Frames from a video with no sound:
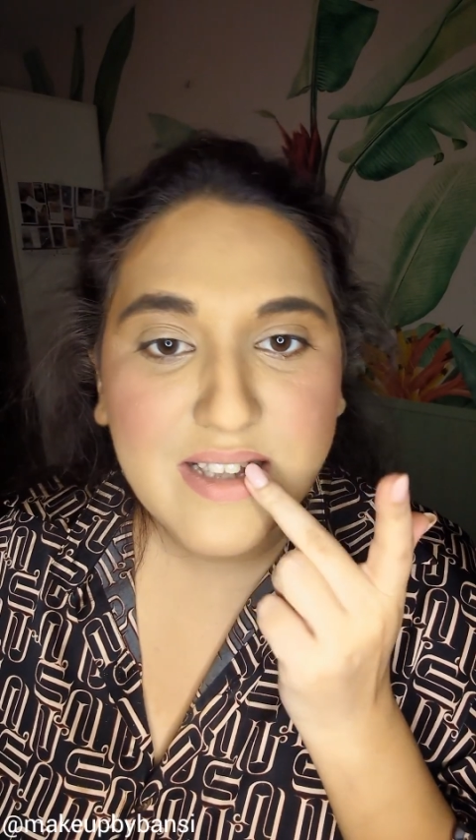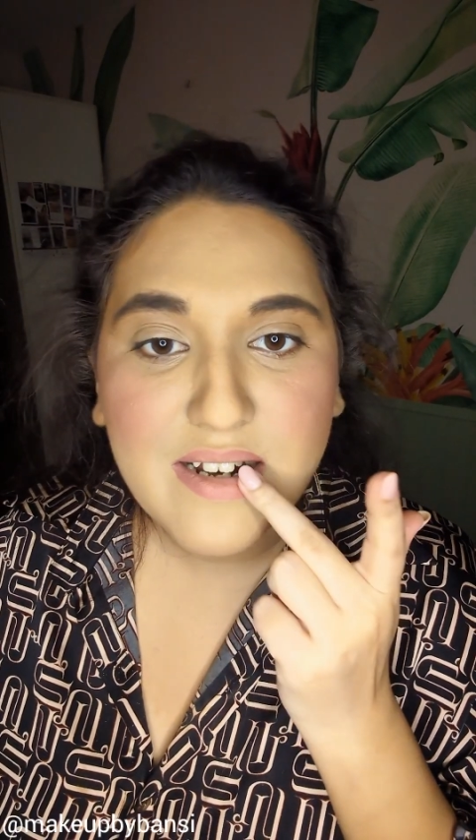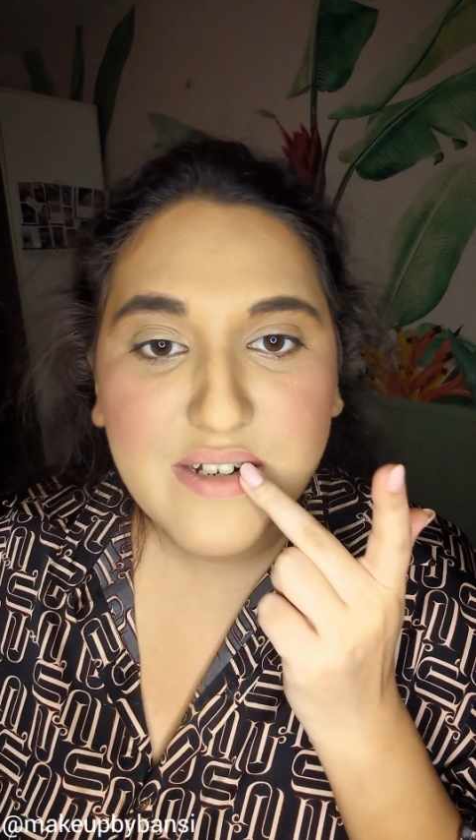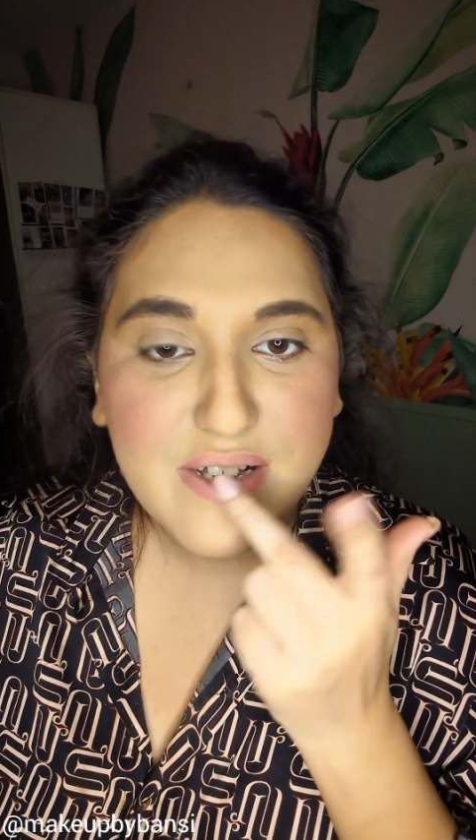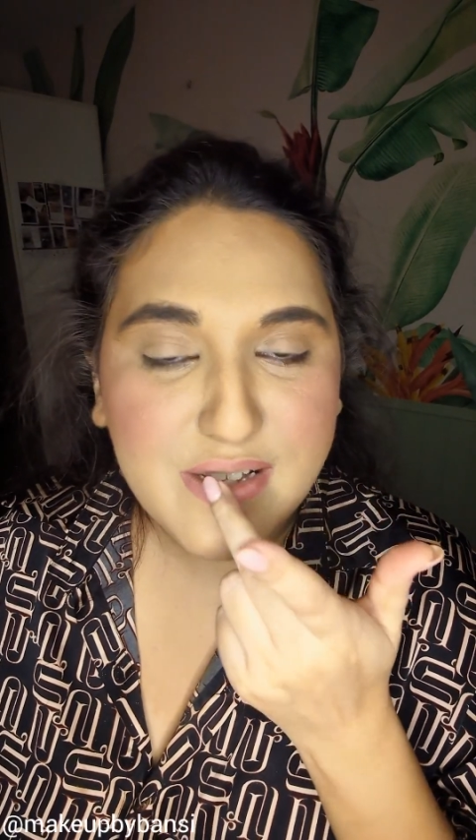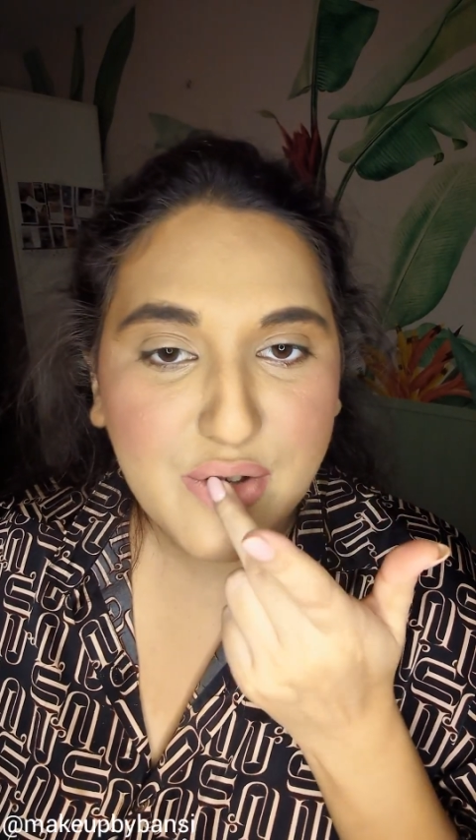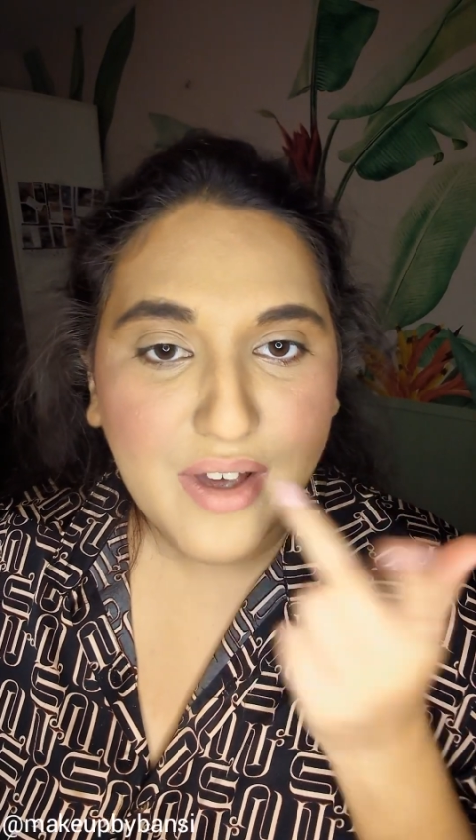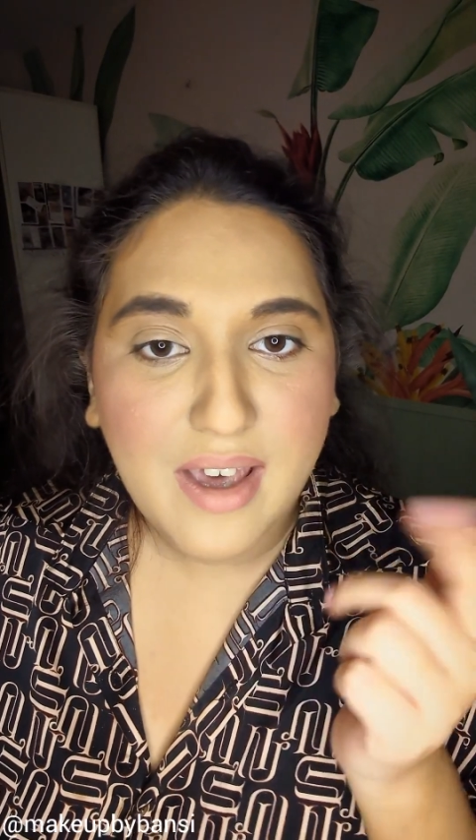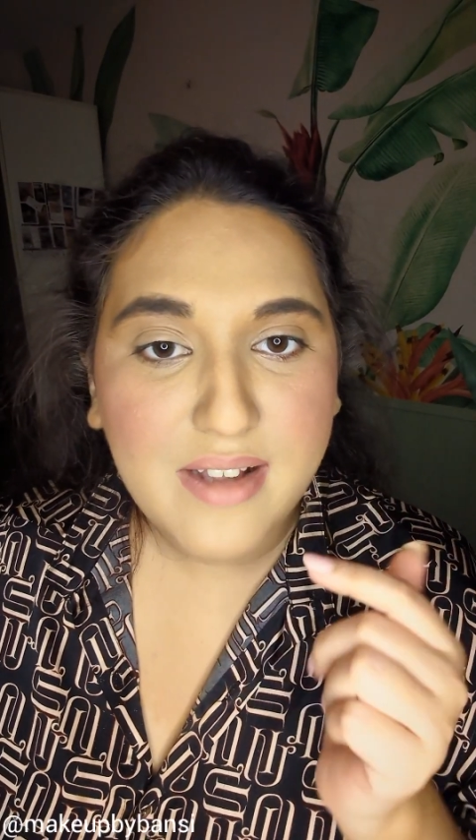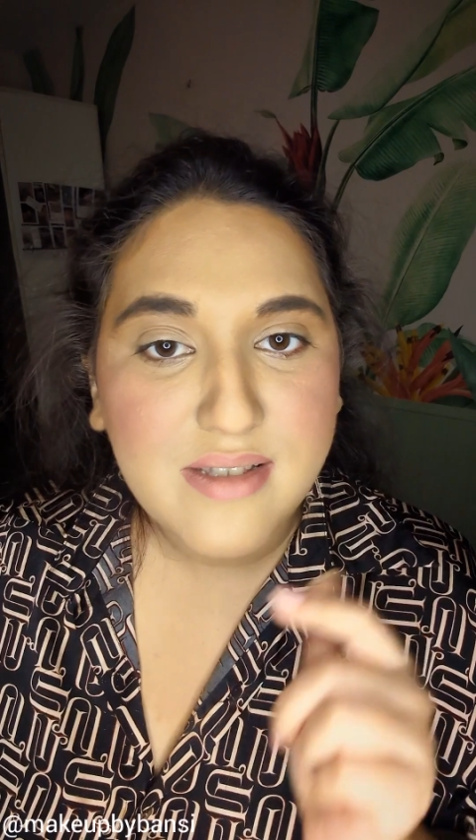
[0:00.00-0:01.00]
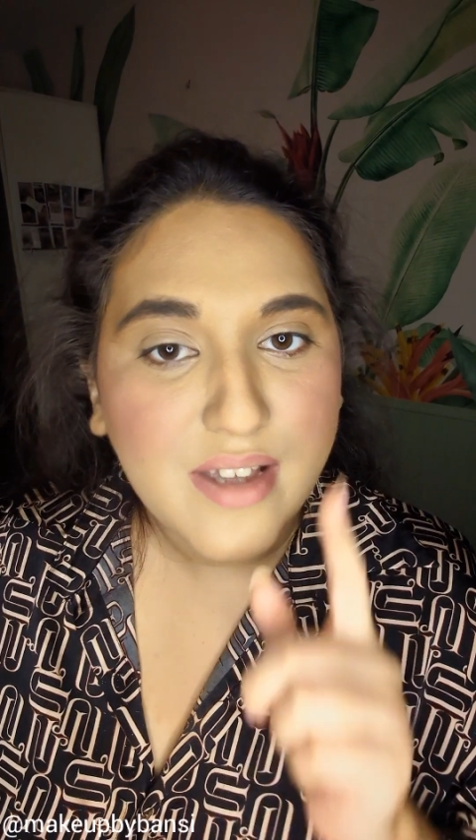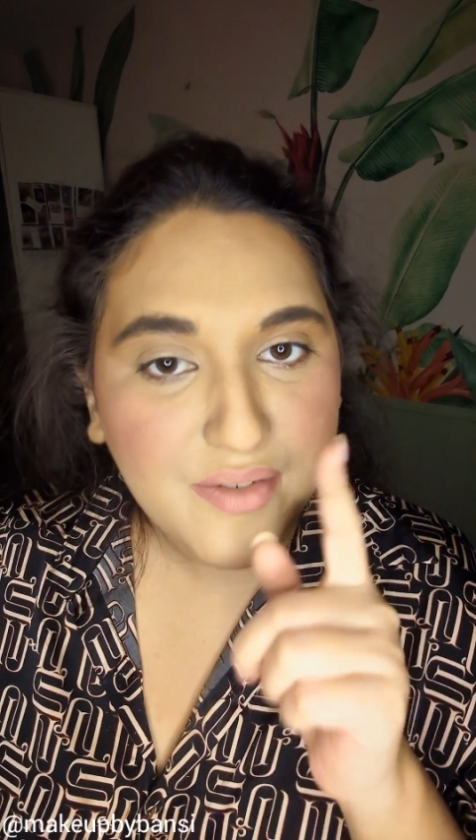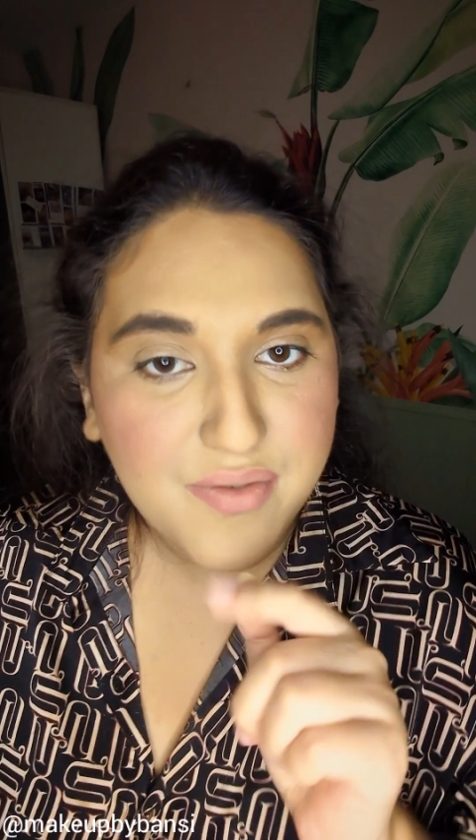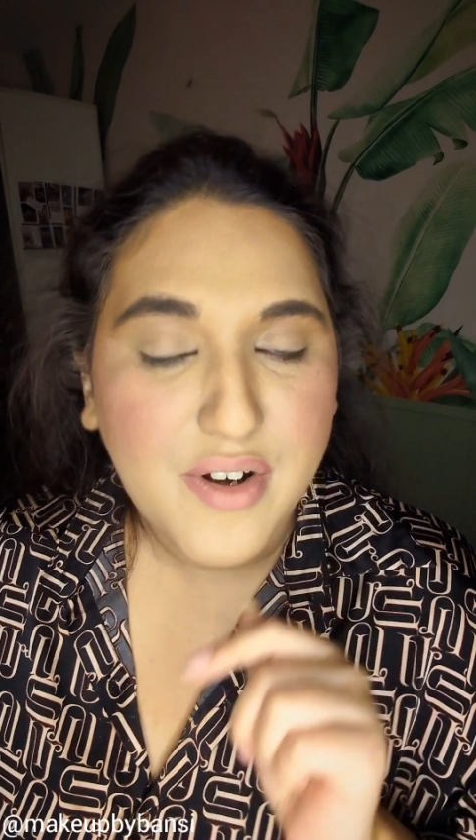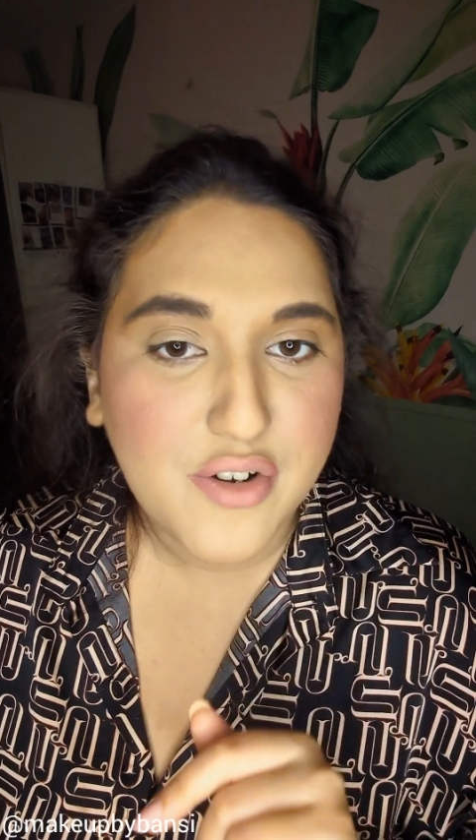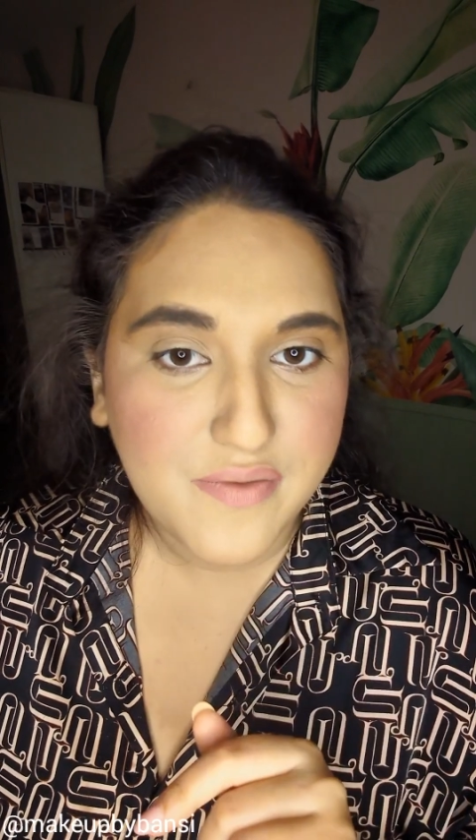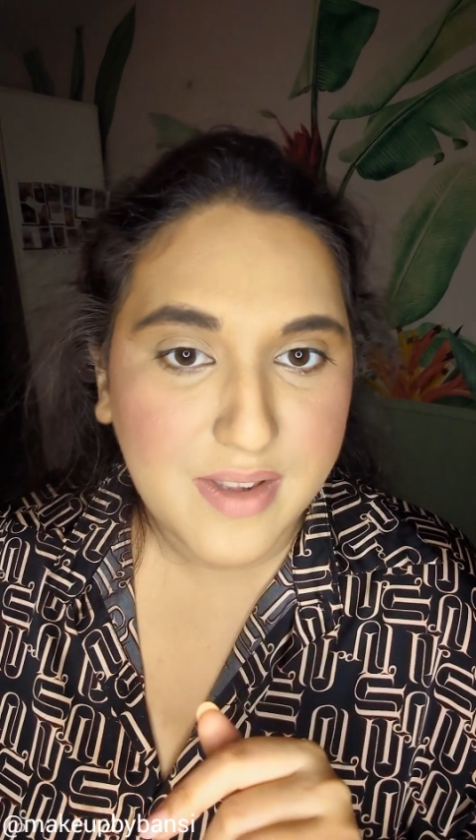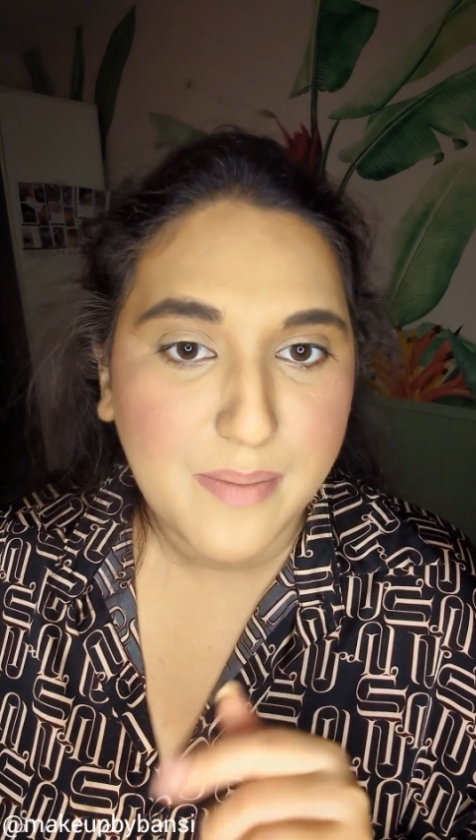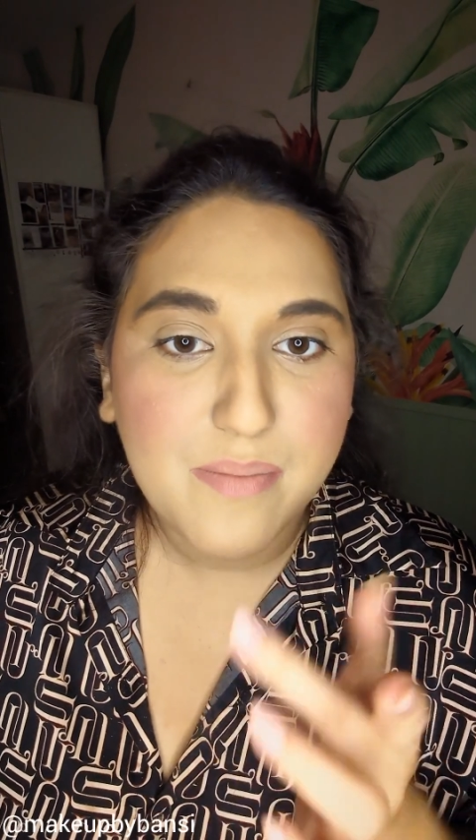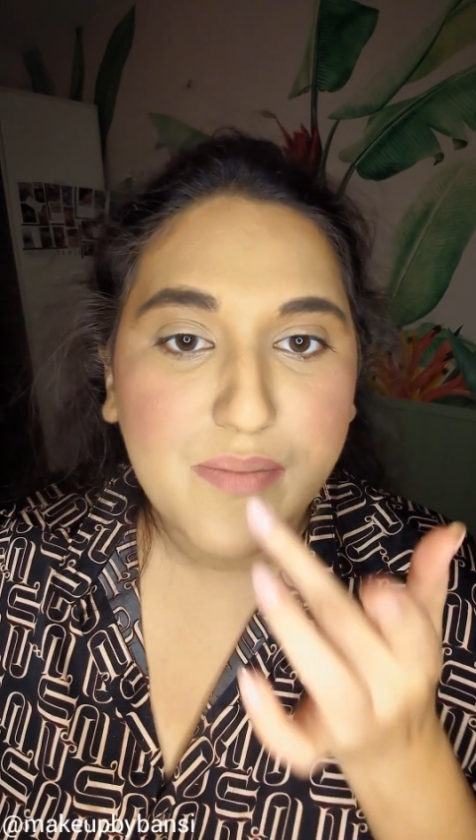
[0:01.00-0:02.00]
sanitize your hands in front
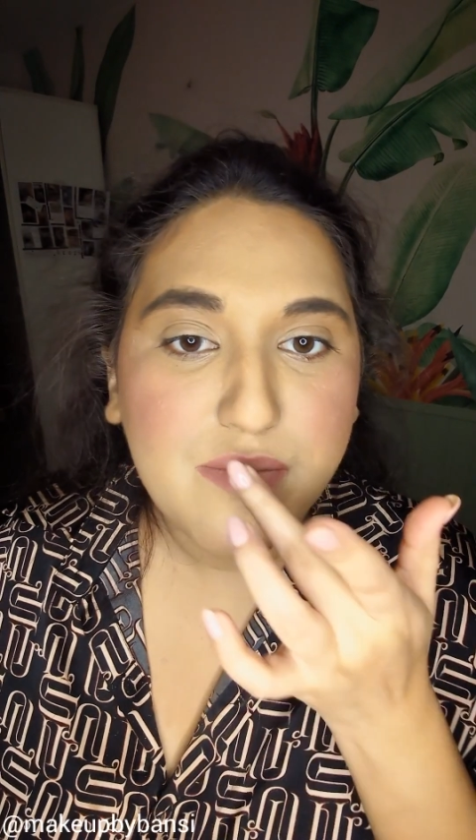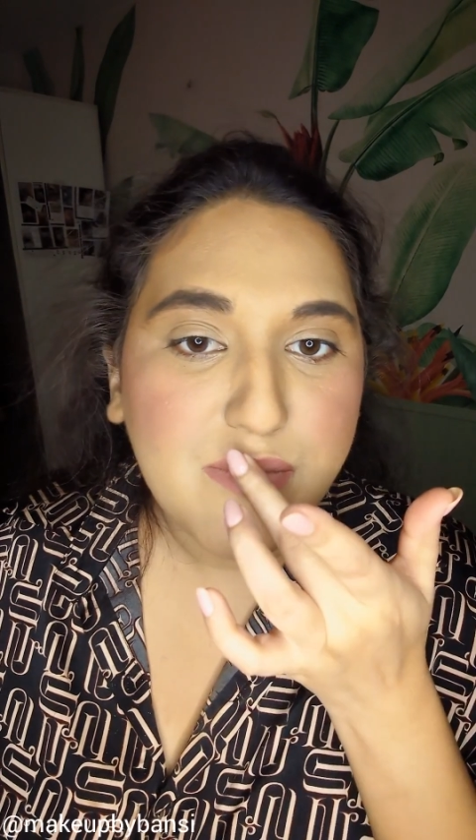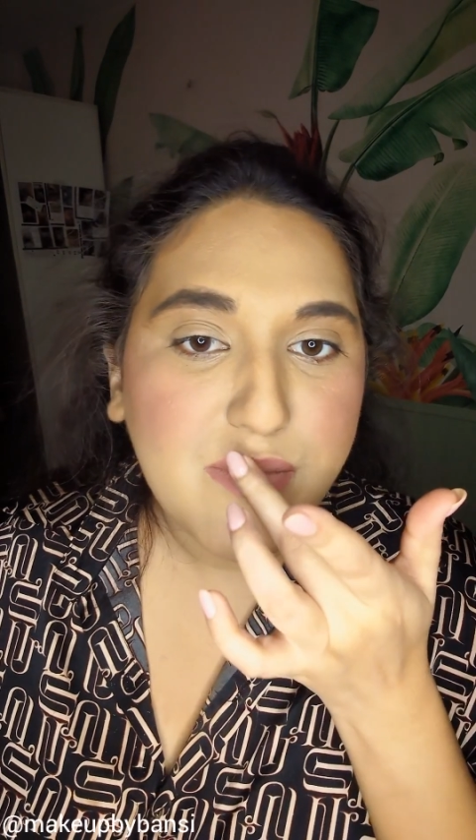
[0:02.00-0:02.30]
of them.